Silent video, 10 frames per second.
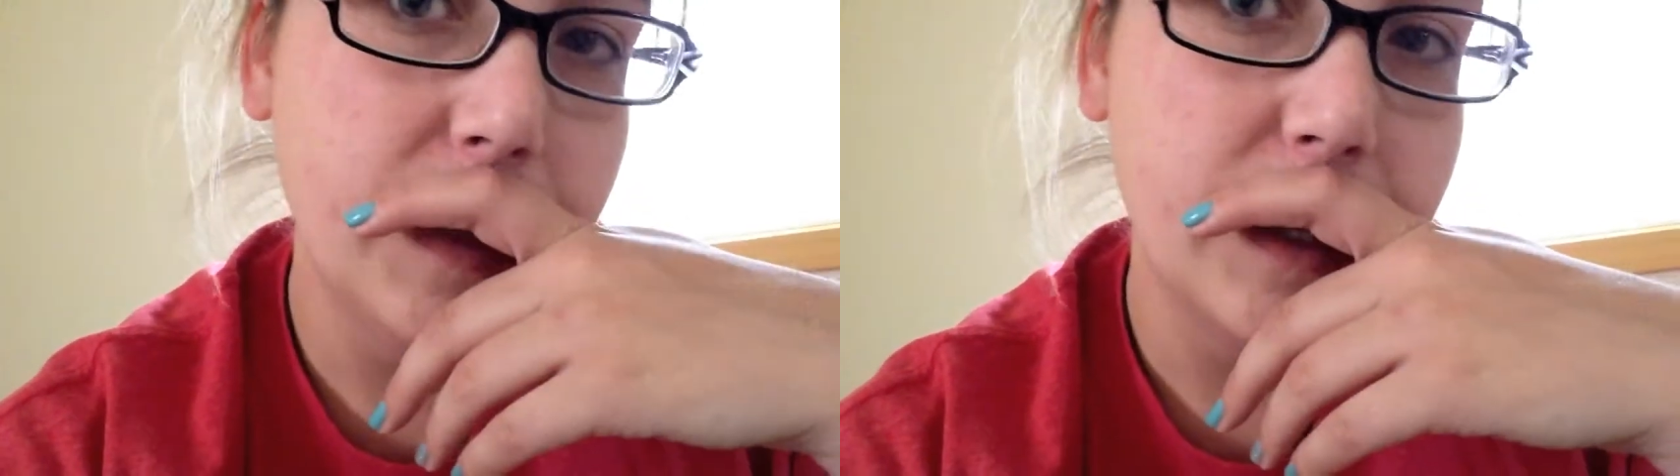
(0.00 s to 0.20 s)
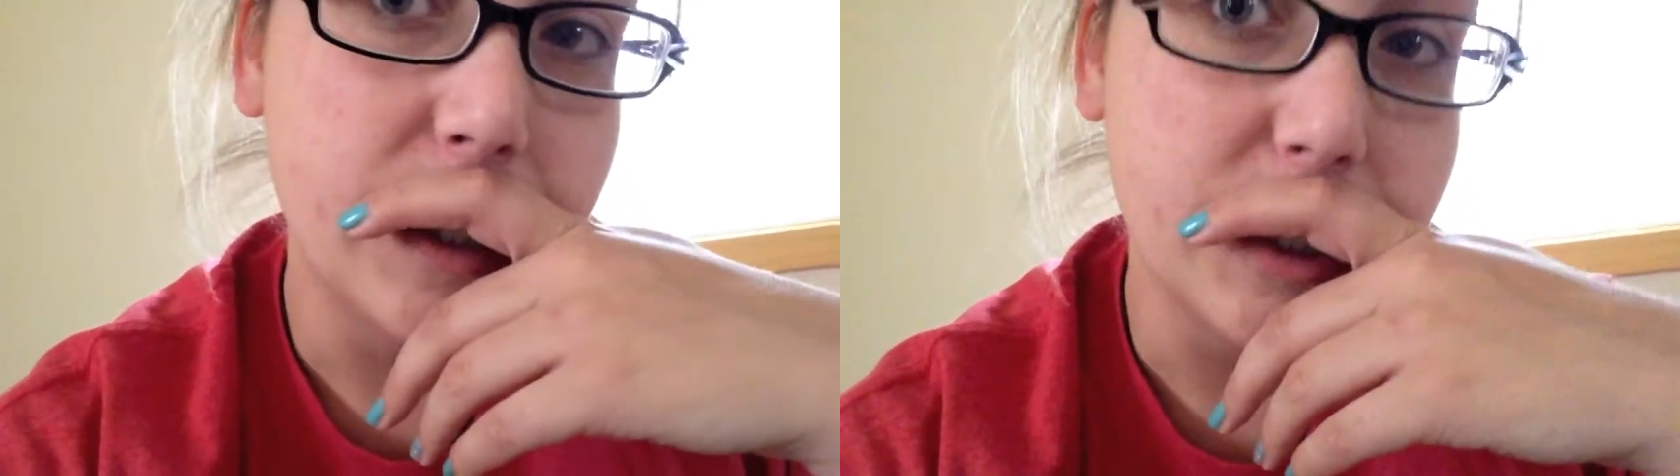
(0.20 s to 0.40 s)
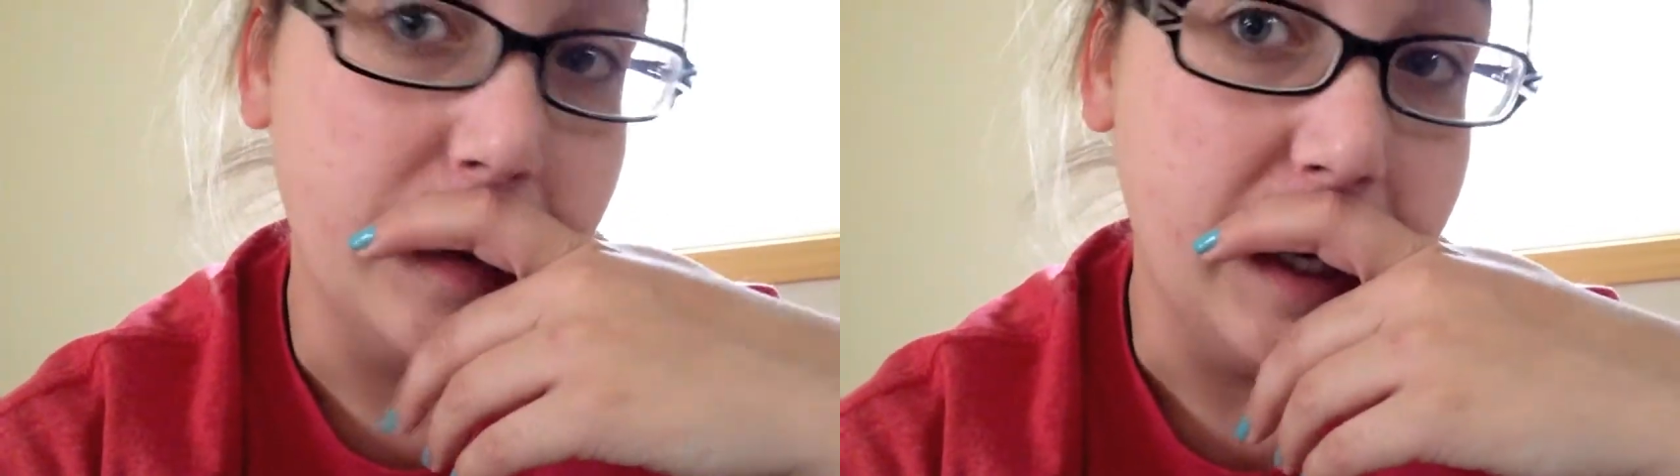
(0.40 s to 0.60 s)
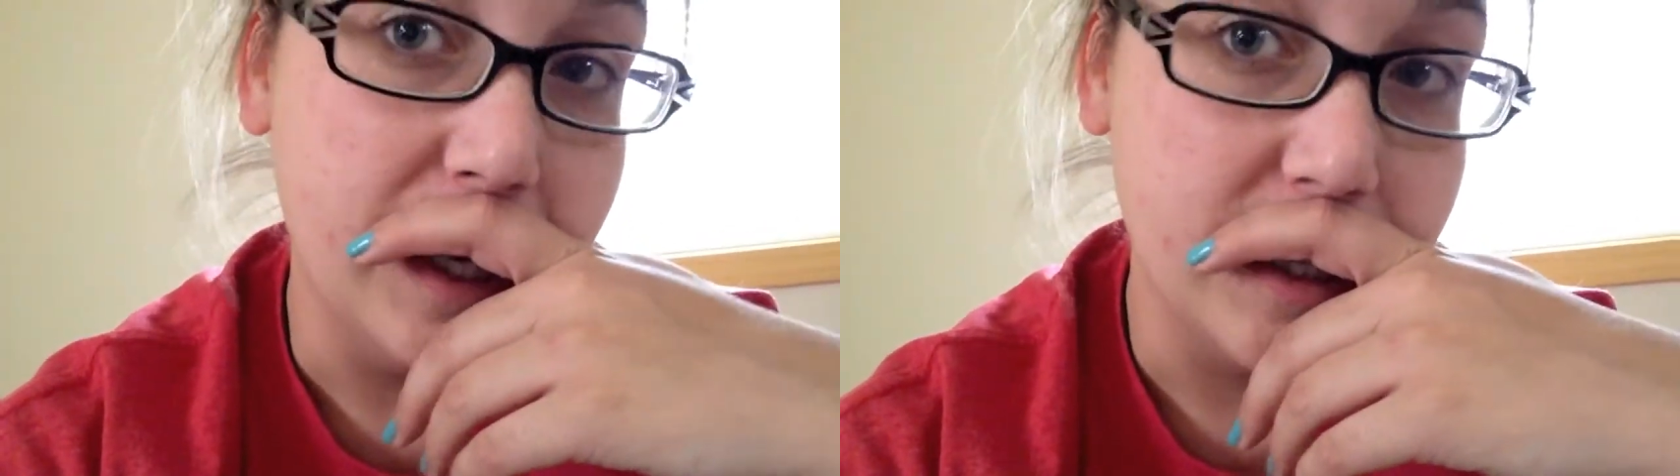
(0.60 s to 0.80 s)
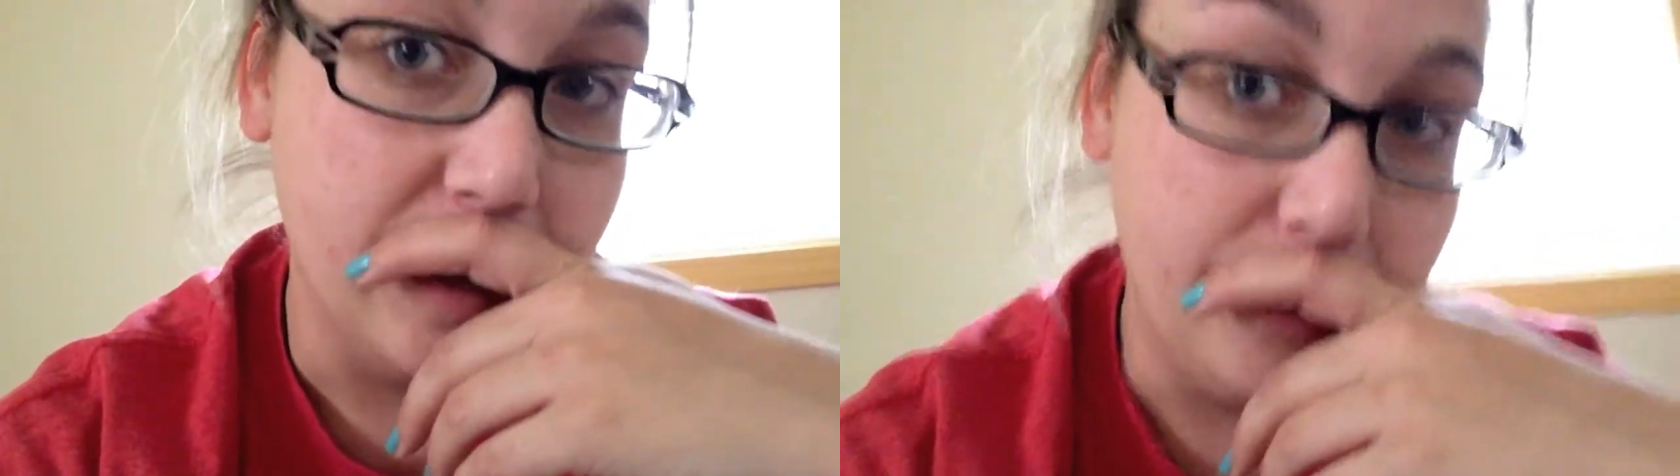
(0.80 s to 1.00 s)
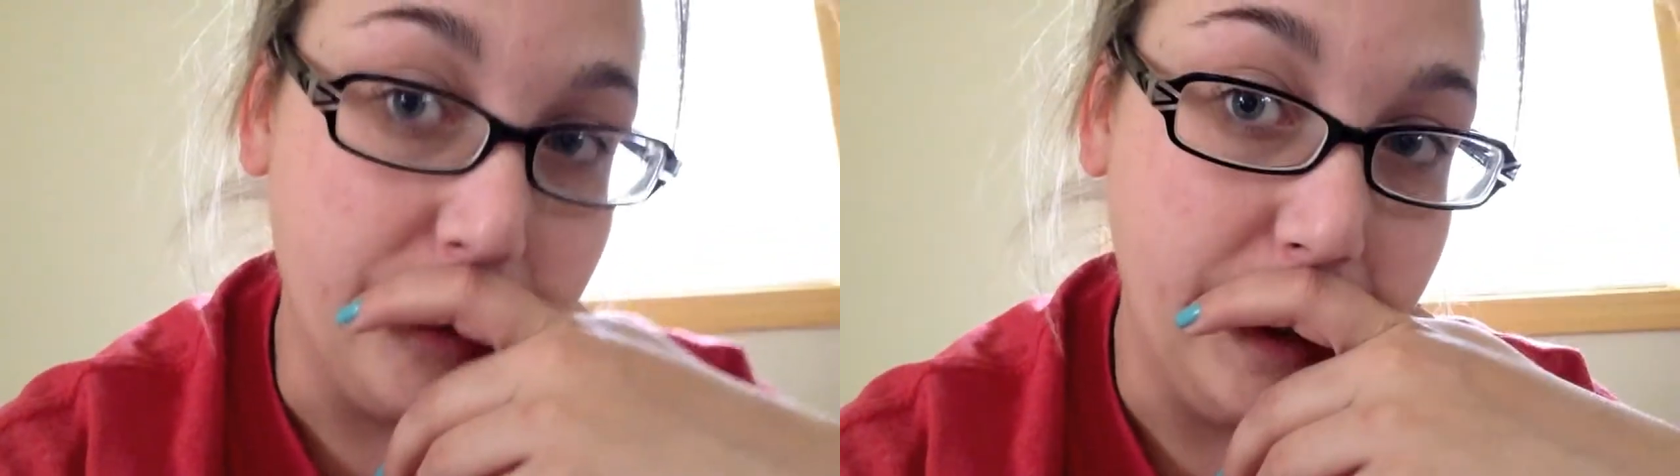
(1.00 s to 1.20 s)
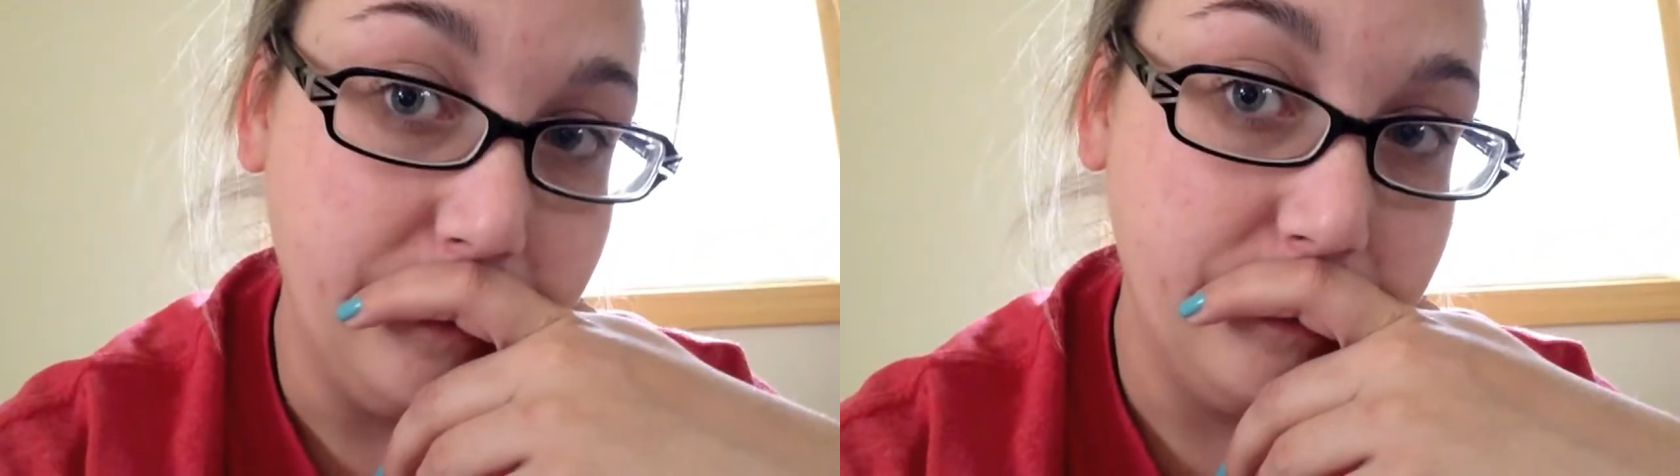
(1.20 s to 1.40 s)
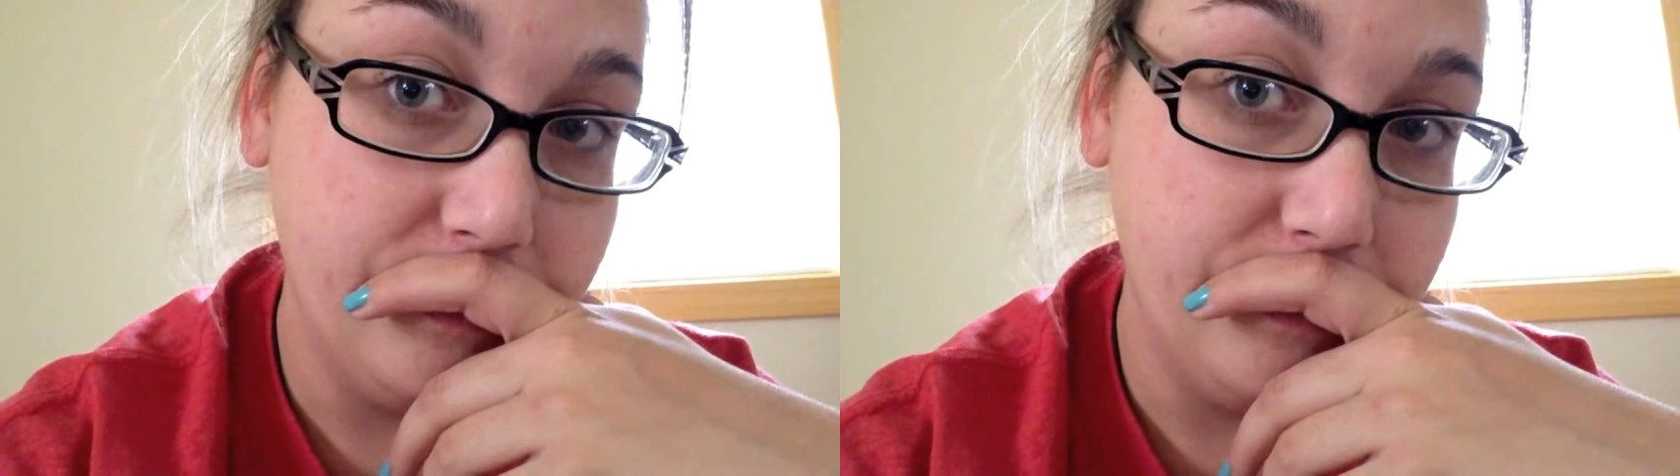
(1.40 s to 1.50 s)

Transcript: this week at some point.